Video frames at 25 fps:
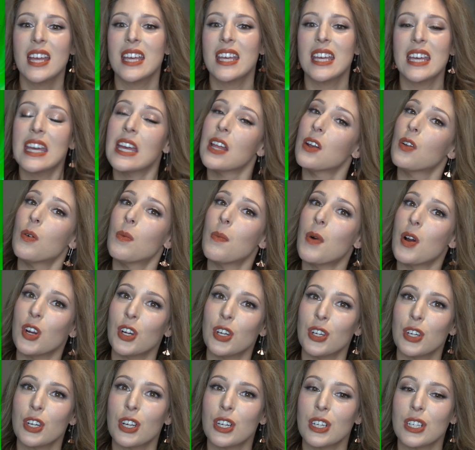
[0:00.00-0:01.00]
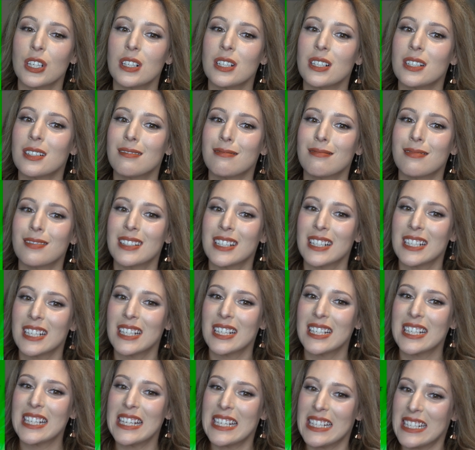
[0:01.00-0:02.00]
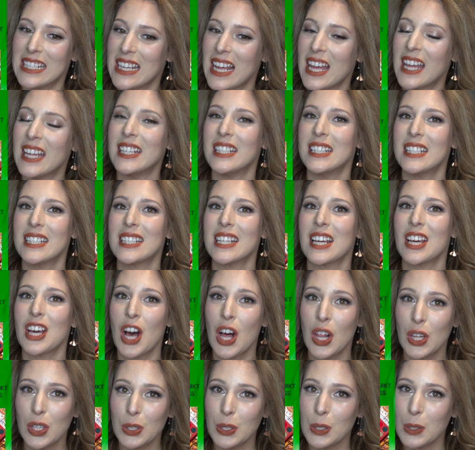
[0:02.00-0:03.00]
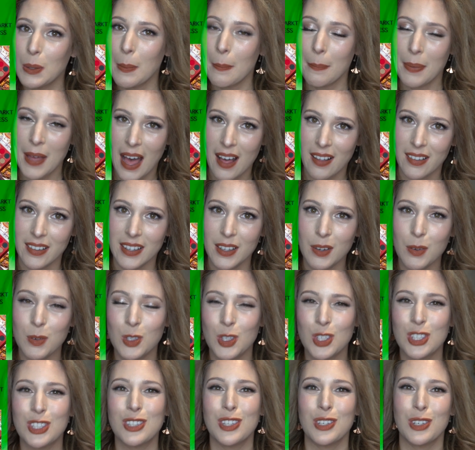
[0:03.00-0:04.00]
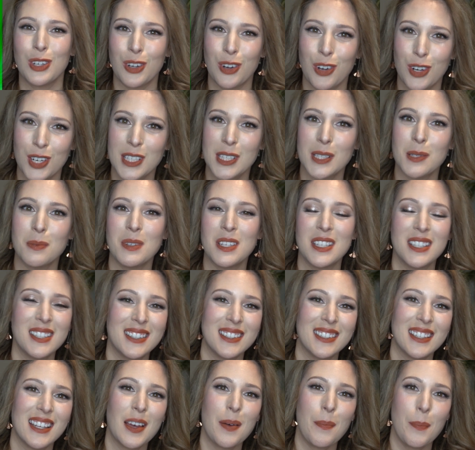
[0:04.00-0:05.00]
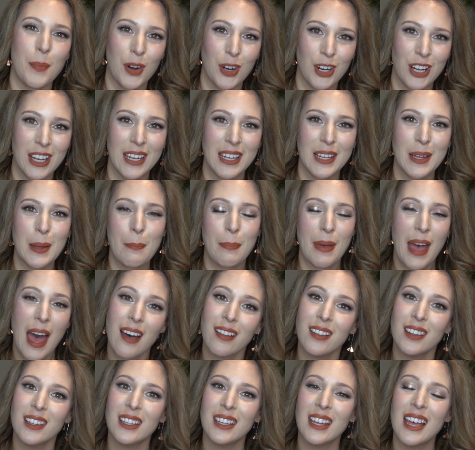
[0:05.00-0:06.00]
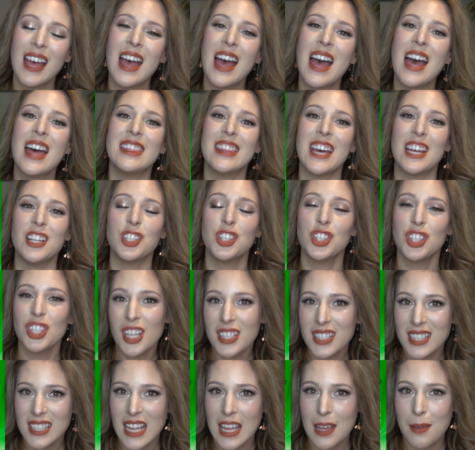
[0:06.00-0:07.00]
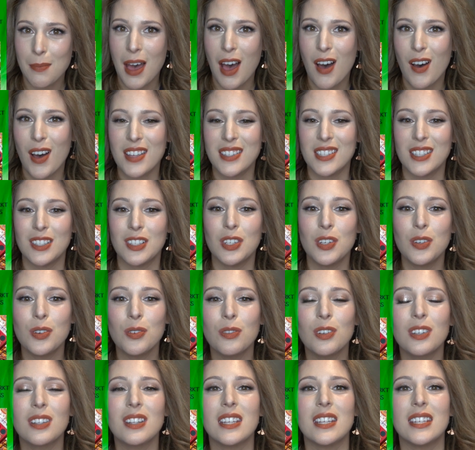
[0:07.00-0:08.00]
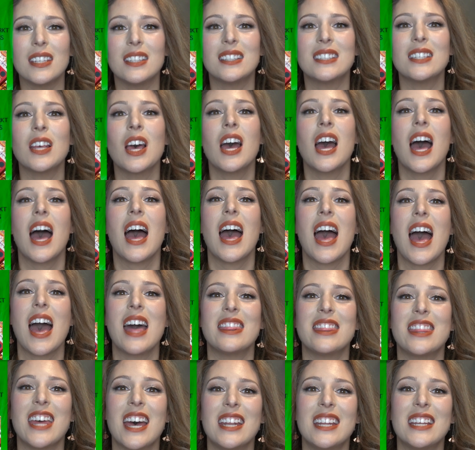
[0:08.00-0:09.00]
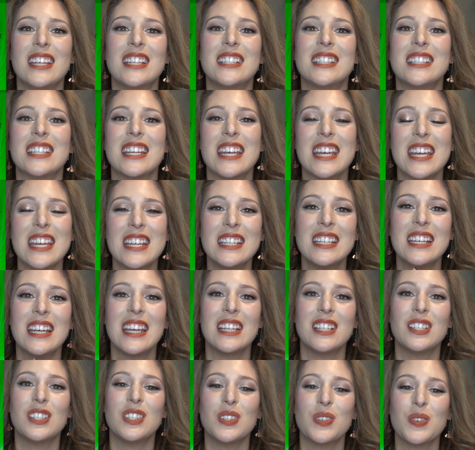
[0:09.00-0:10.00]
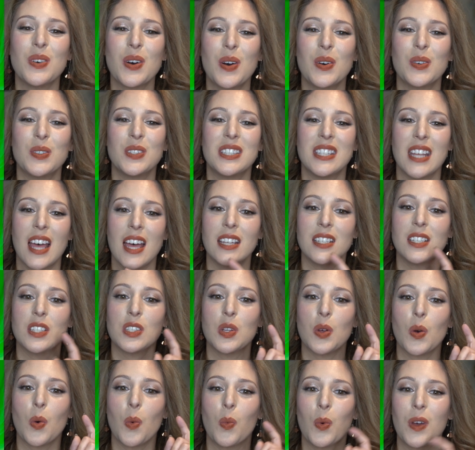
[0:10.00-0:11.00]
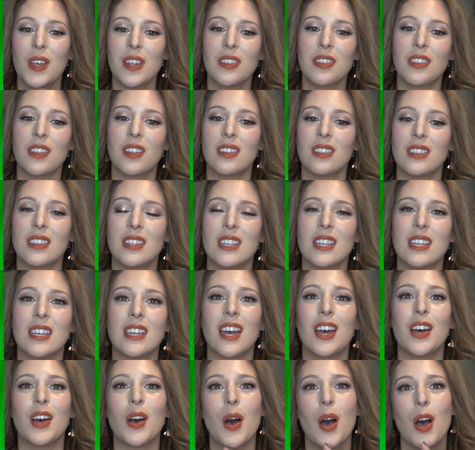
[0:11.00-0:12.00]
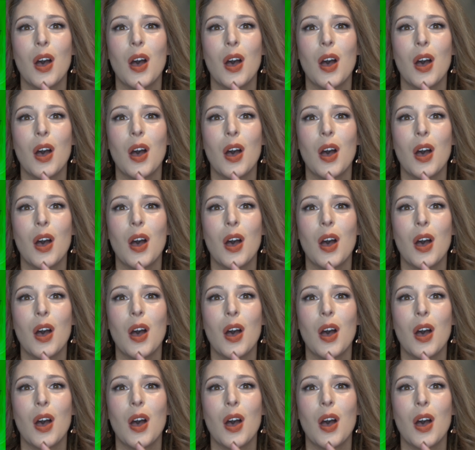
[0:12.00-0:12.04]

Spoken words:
Kindlemarkt Intense Color Palette, which is their Christmas market palette that just came out as a new release that is in a duo set with the